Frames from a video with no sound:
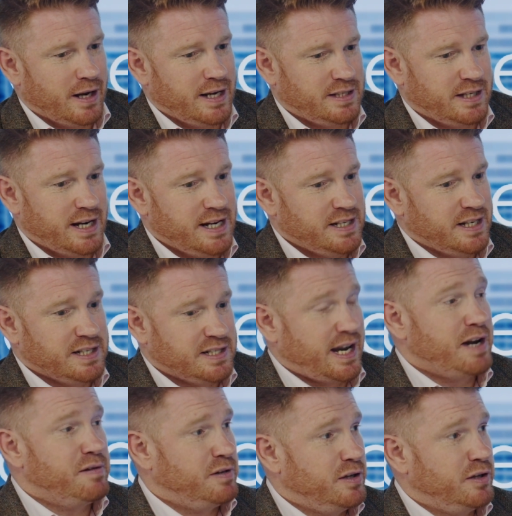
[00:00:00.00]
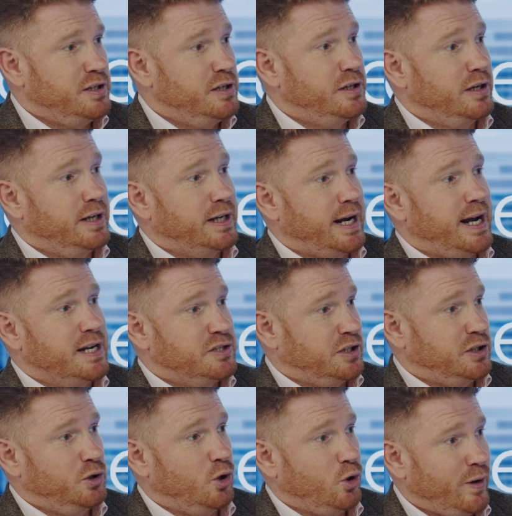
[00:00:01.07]
Is it safety that you're going to get a
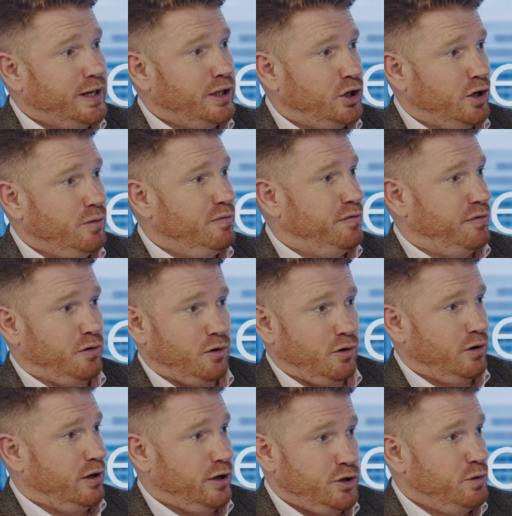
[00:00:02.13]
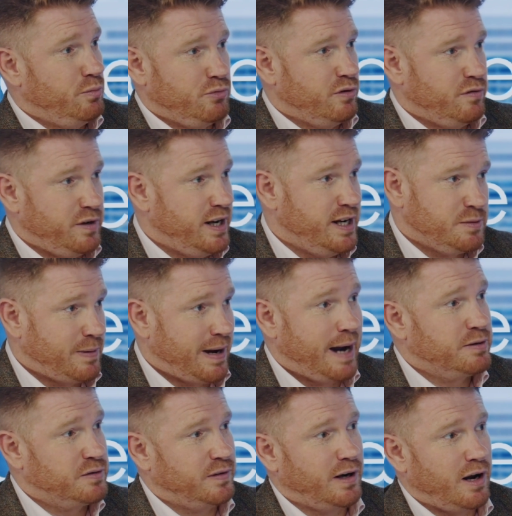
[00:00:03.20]
secure income for a number of years,
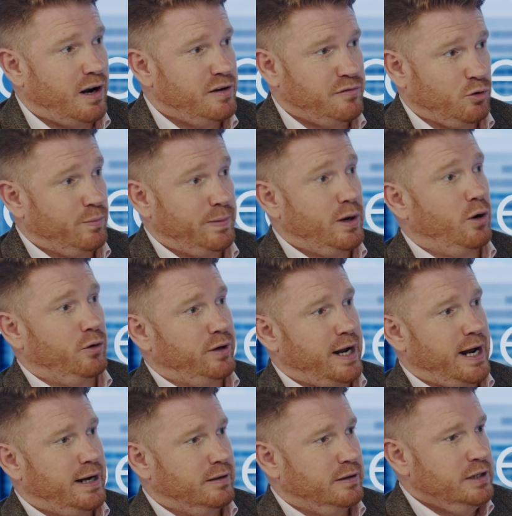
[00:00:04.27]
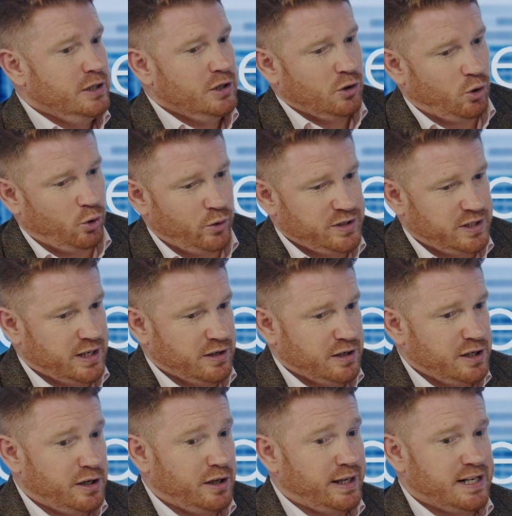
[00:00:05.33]
perhaps for life or beyond that? Or is it that
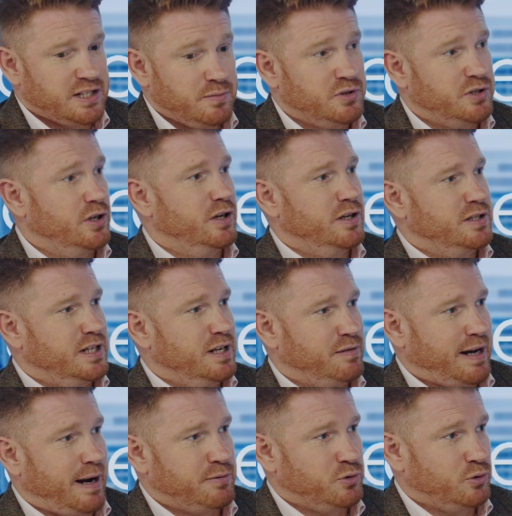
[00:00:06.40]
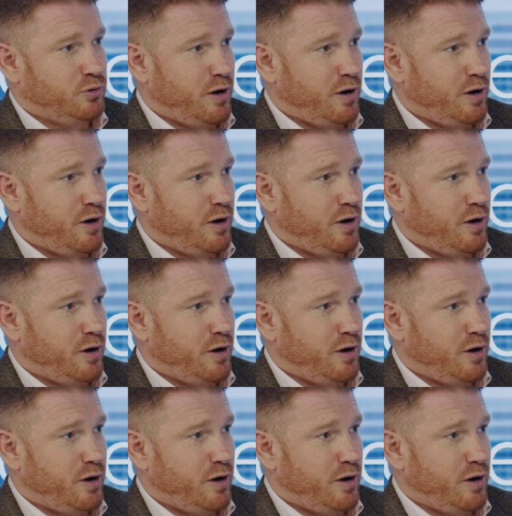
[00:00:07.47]
you're going to get some certainty of capital